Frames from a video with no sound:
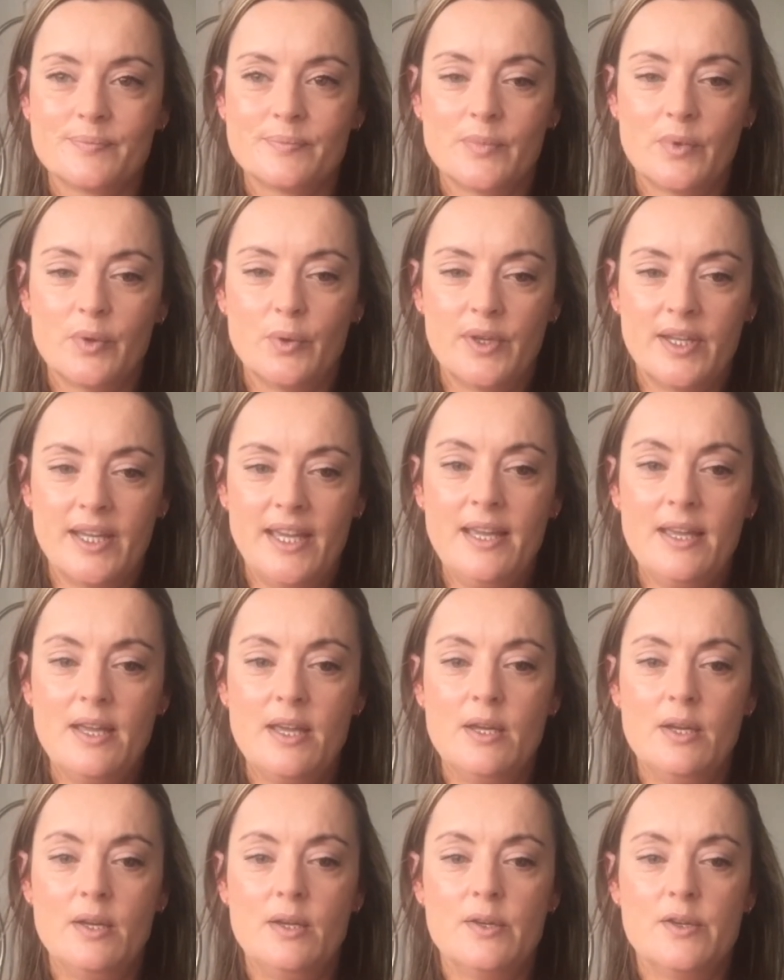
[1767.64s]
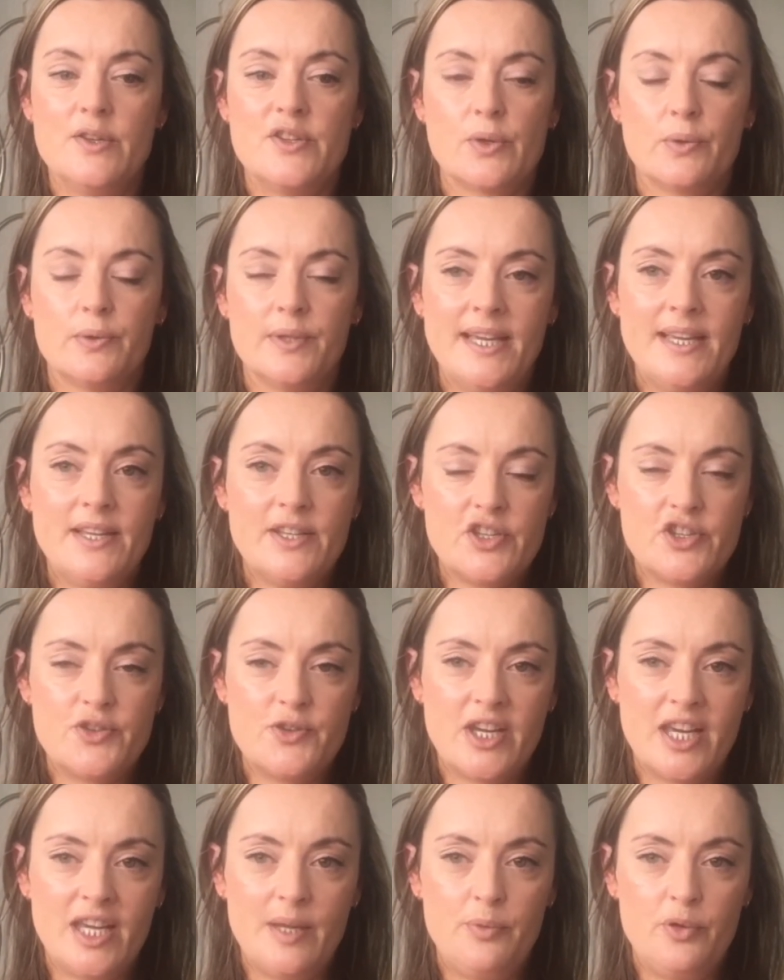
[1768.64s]
Okay, so let's
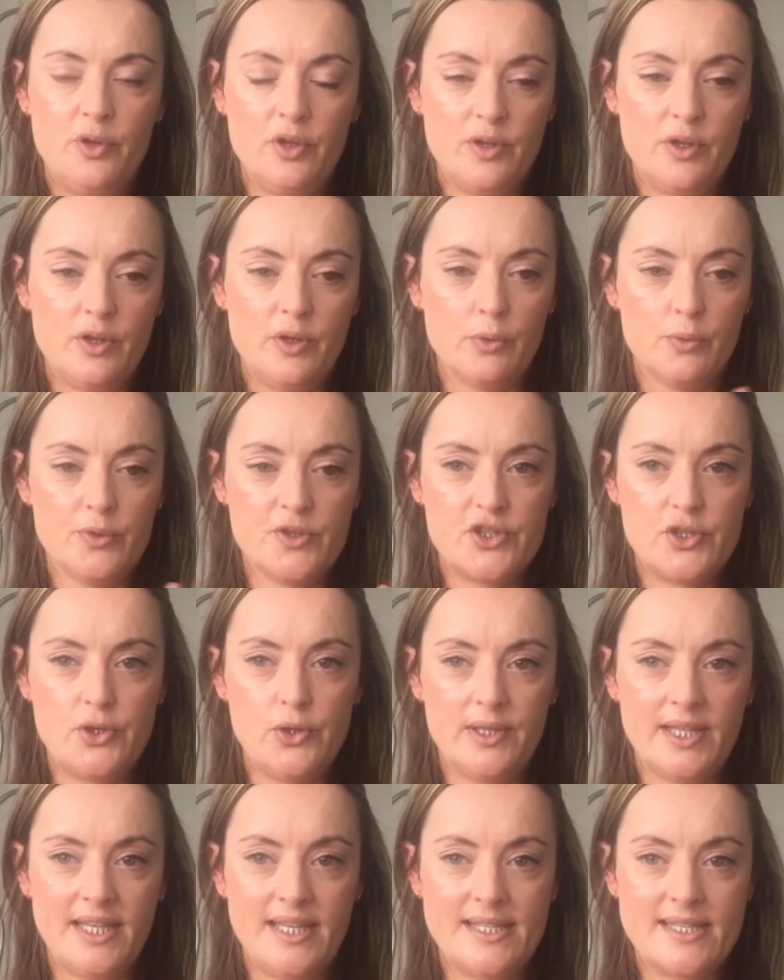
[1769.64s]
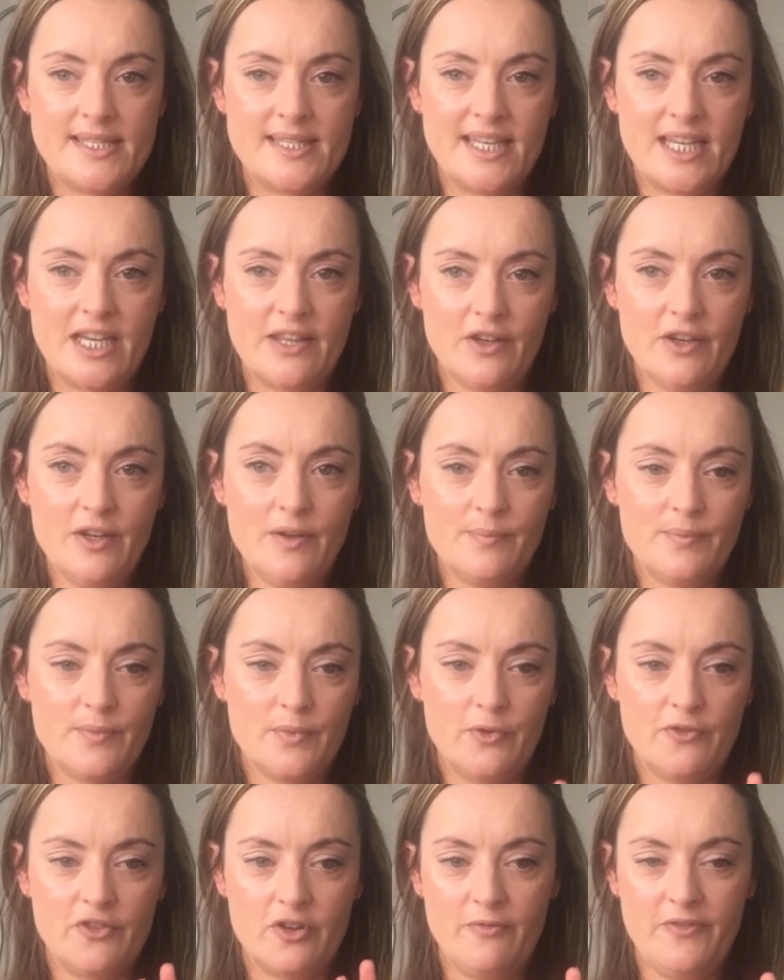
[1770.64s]
try putting those two lines together
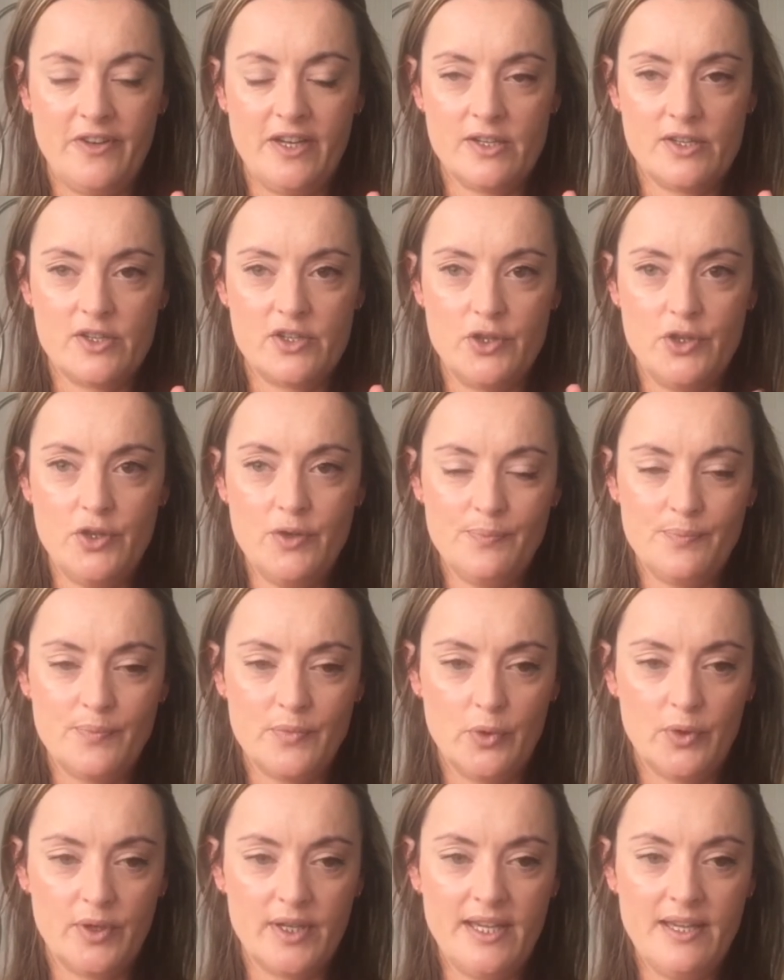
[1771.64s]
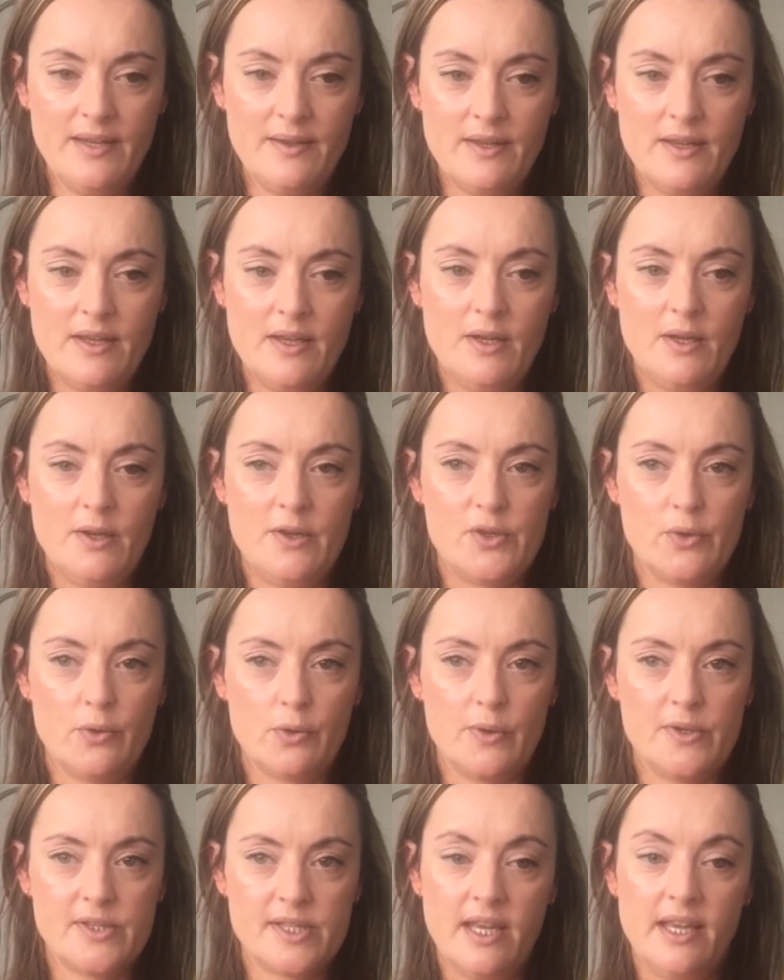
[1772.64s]
from verse 2. Okay, so it
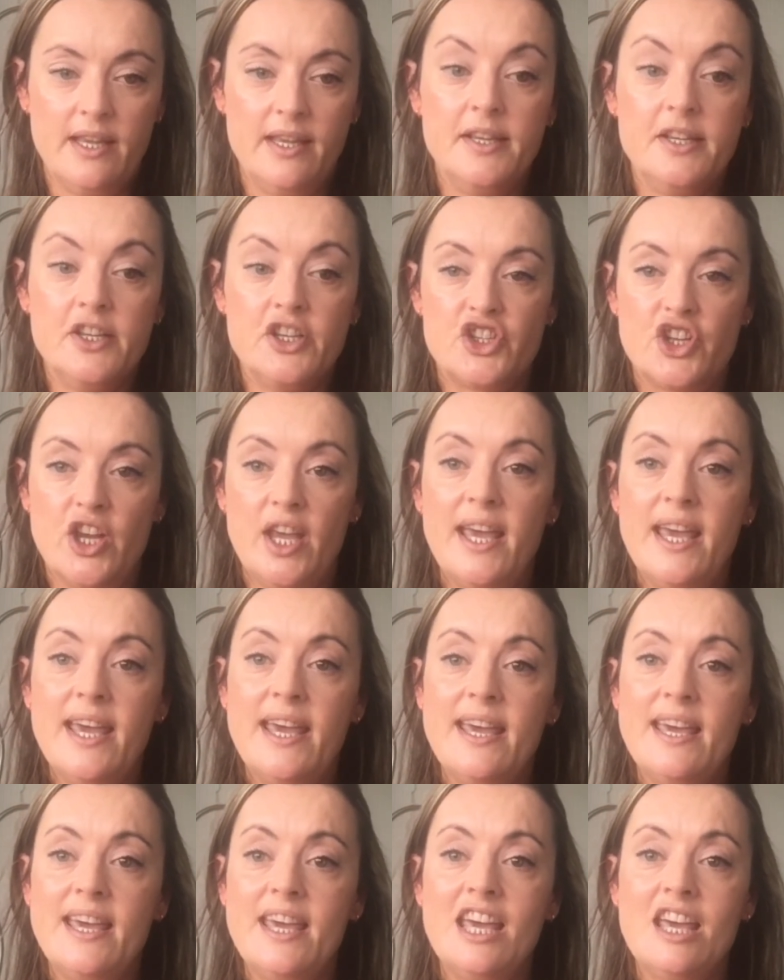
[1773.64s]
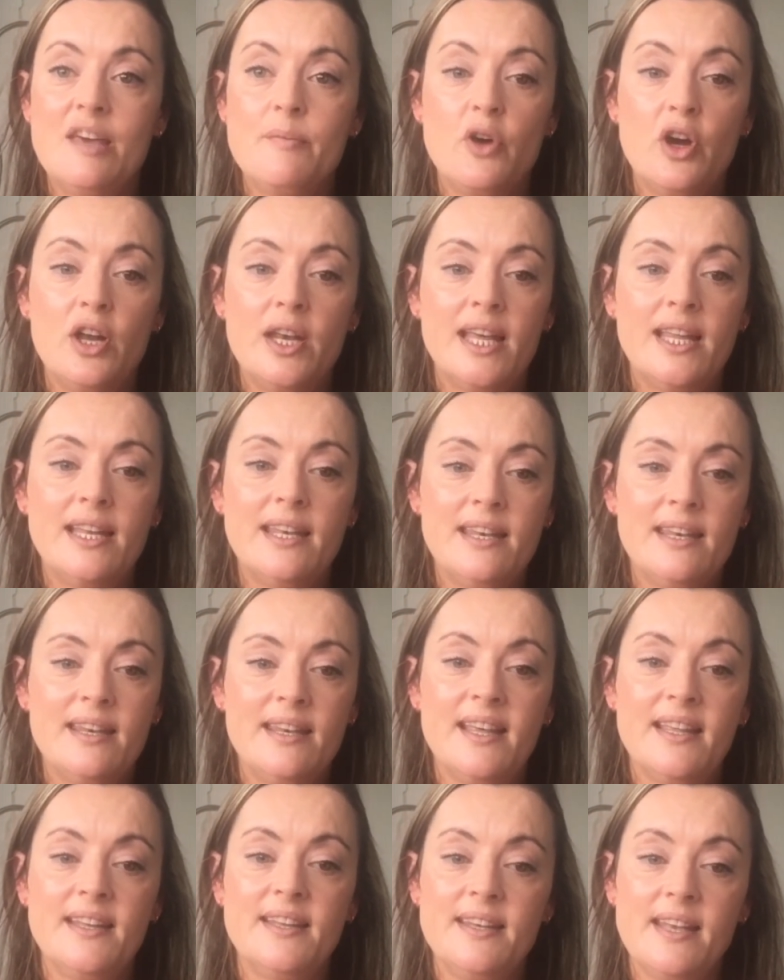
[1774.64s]
goes she
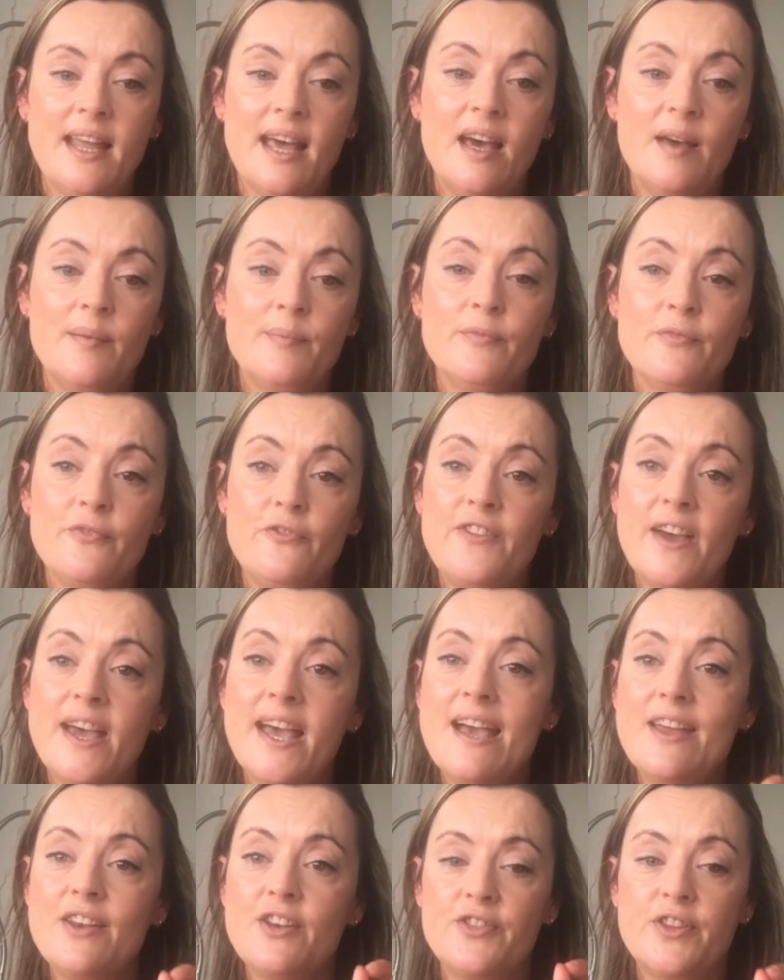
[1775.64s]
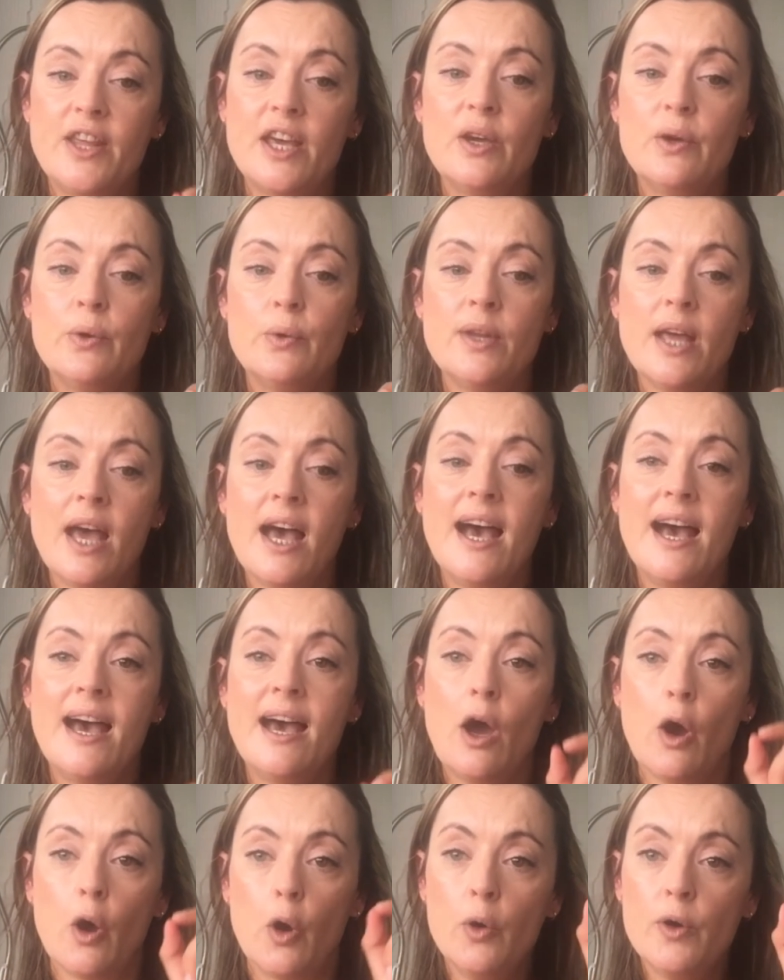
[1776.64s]
molannan, am fer down
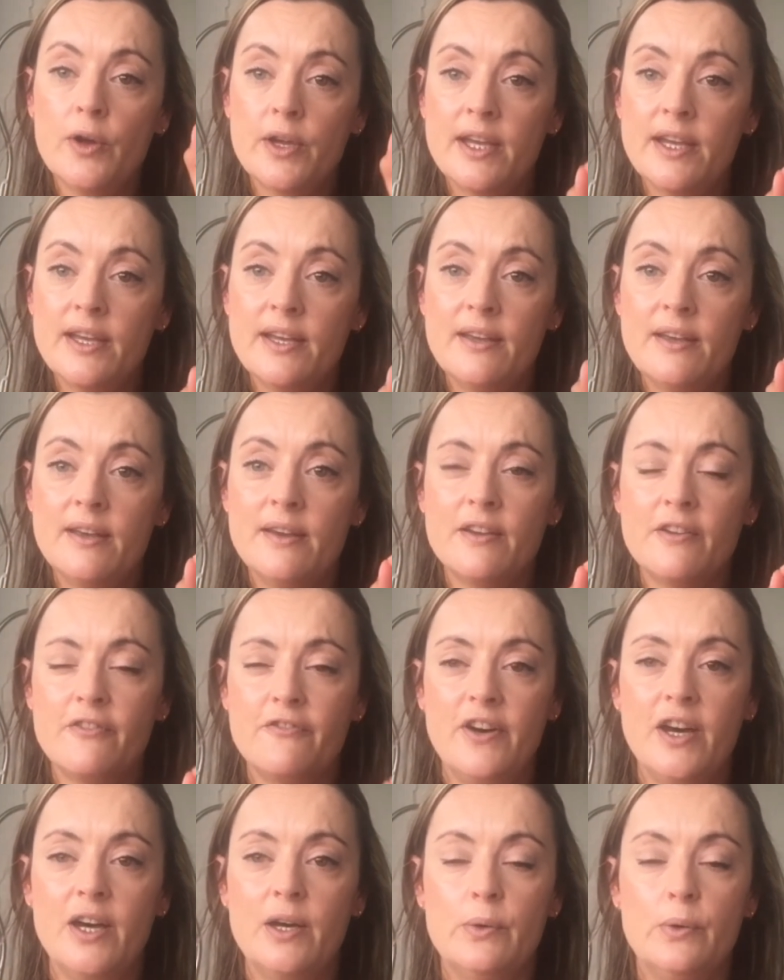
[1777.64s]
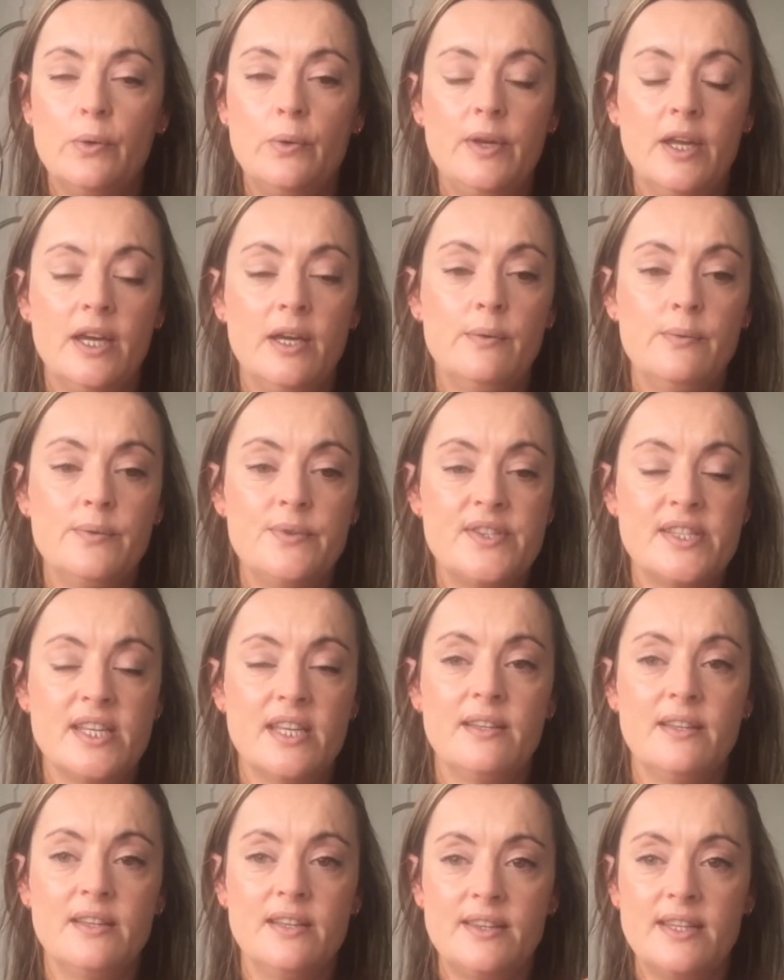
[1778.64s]
a. Hokeg faun ounce
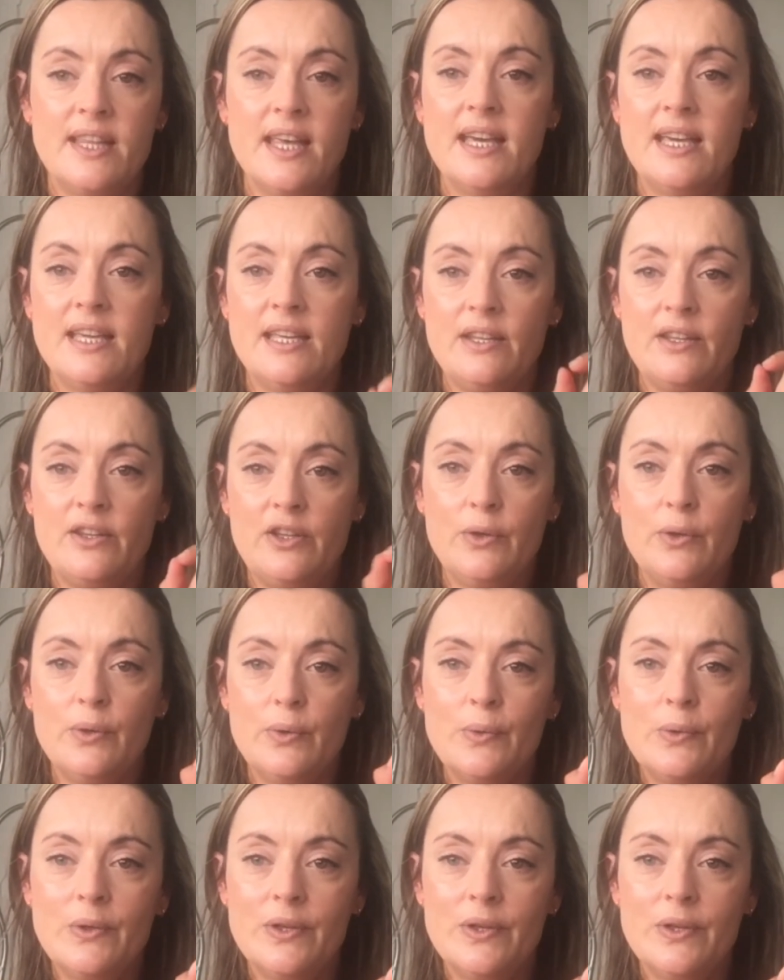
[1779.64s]
antai hul.